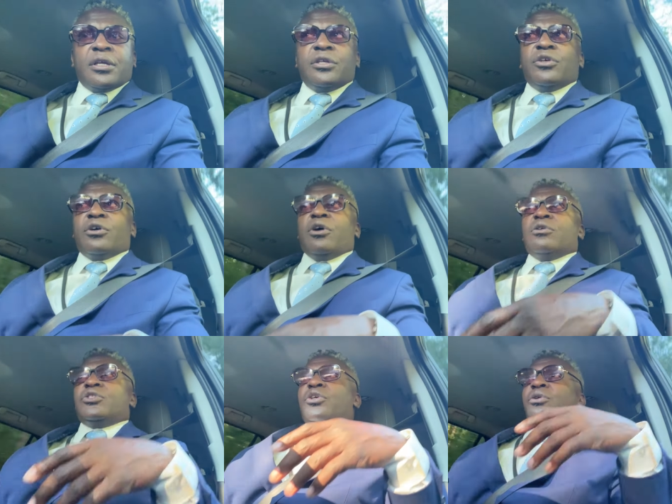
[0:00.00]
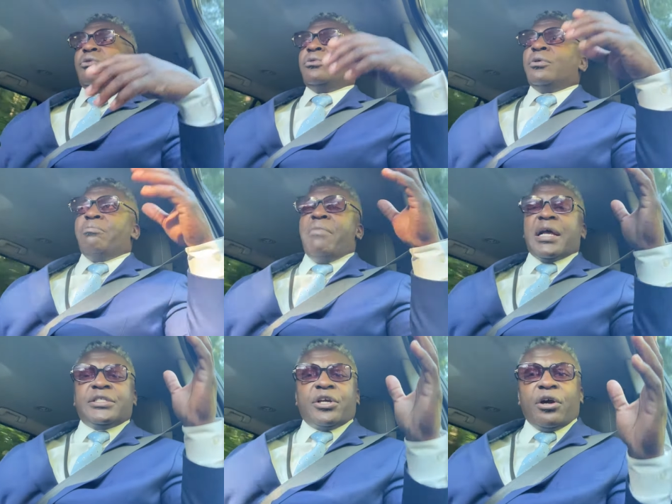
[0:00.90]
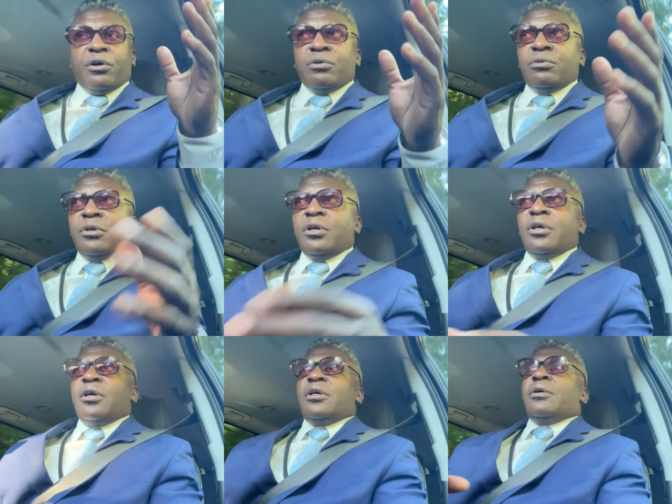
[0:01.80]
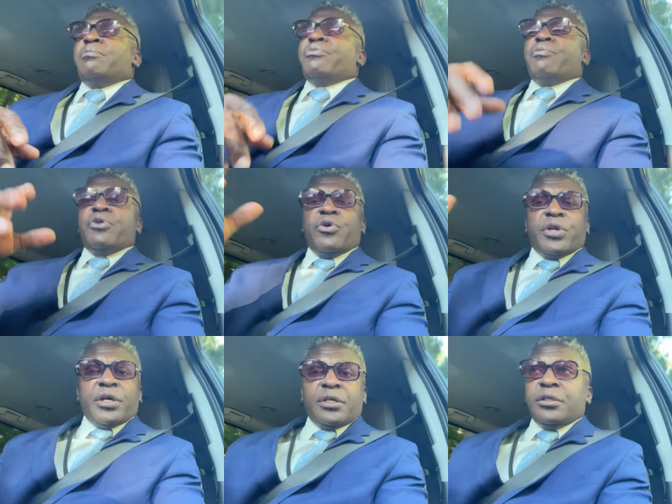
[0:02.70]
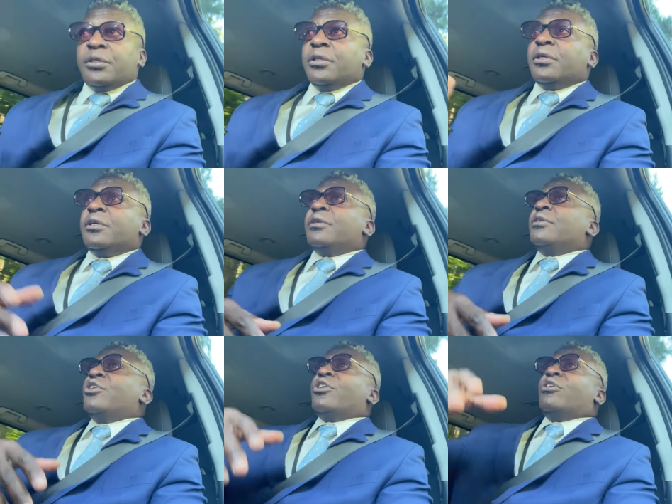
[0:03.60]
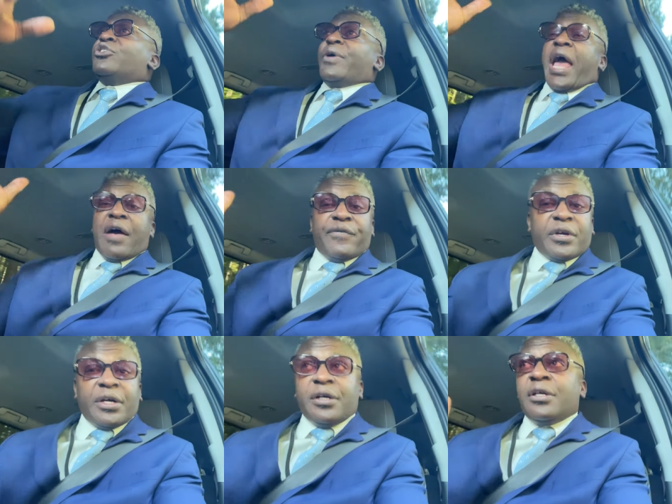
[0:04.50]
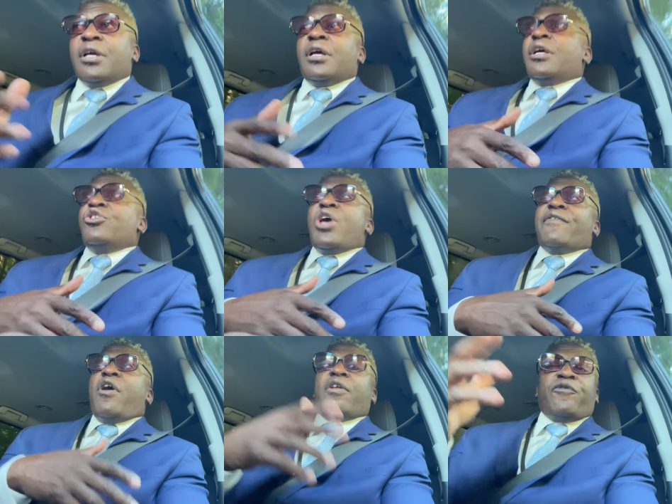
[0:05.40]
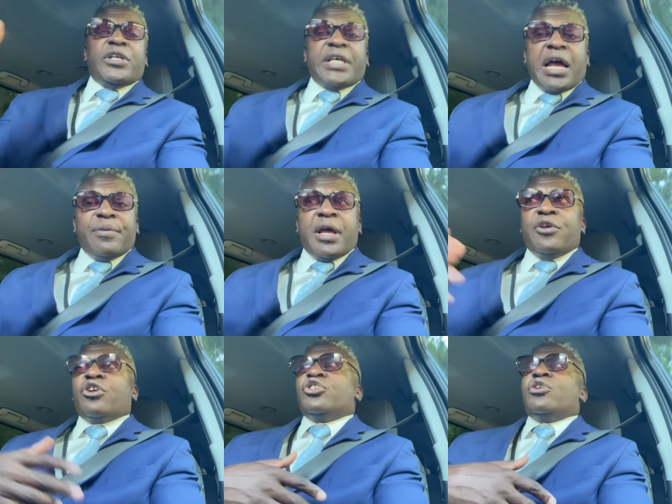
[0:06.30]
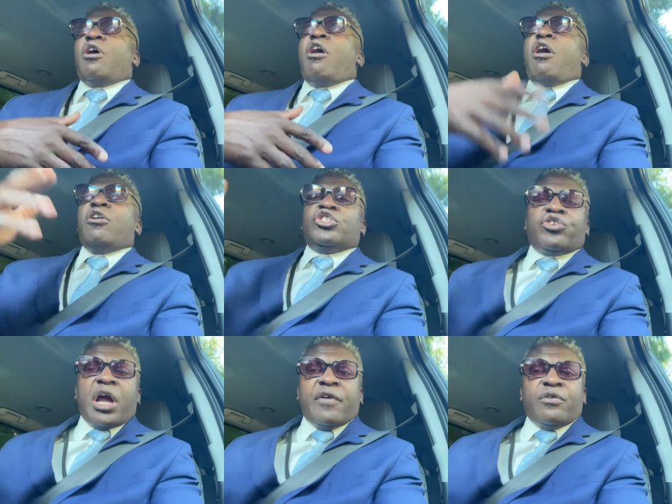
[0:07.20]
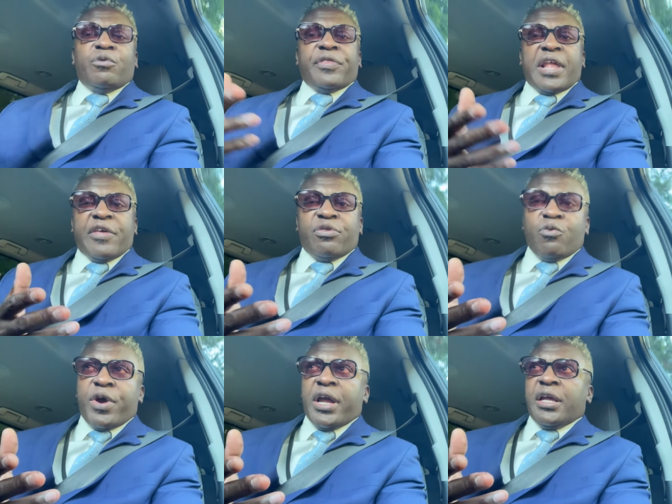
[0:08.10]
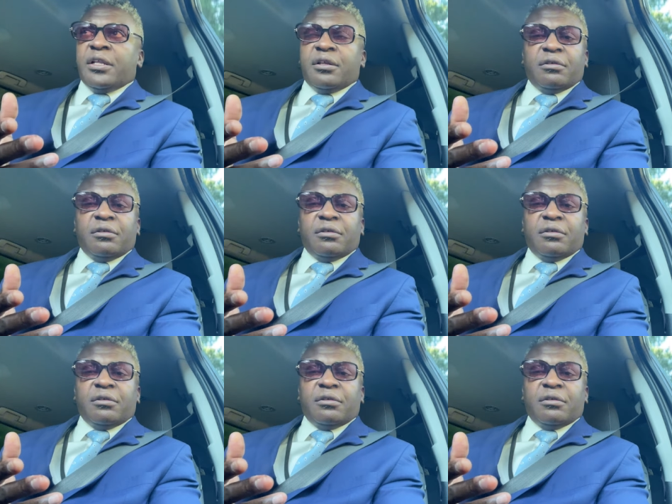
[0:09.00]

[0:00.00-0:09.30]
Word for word: you go to Mexico, Bermuda, you go to Africa. You have all the free time now. You can do all the travel with Nathan Wade.